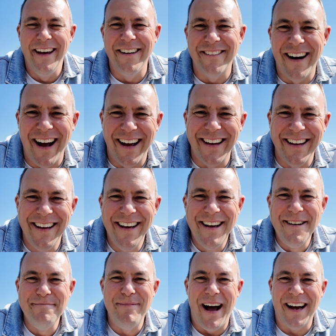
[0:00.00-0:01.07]
Right,
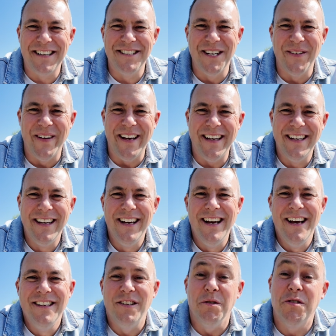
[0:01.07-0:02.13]
back to it.
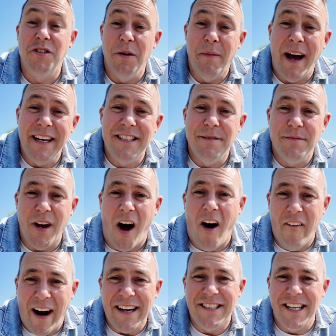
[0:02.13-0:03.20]
So some items
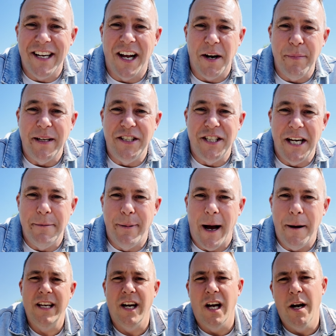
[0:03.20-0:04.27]
are actually going to be cheaper.
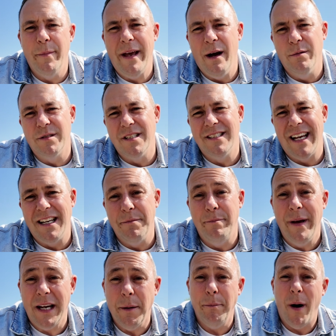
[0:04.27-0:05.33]
You're going to be able to send
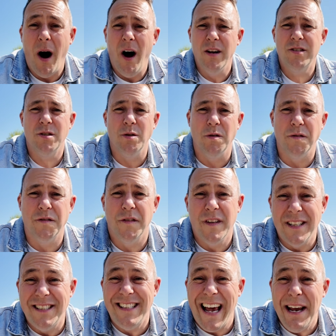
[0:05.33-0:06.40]
bigger parcels for
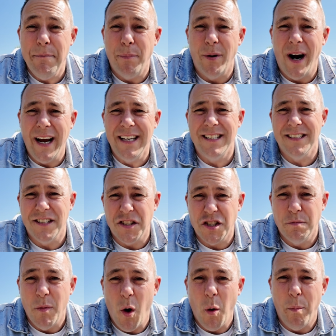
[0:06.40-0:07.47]
the same price as a
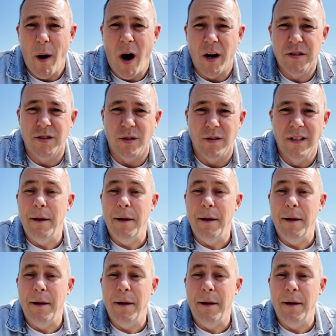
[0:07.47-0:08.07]
small parcel.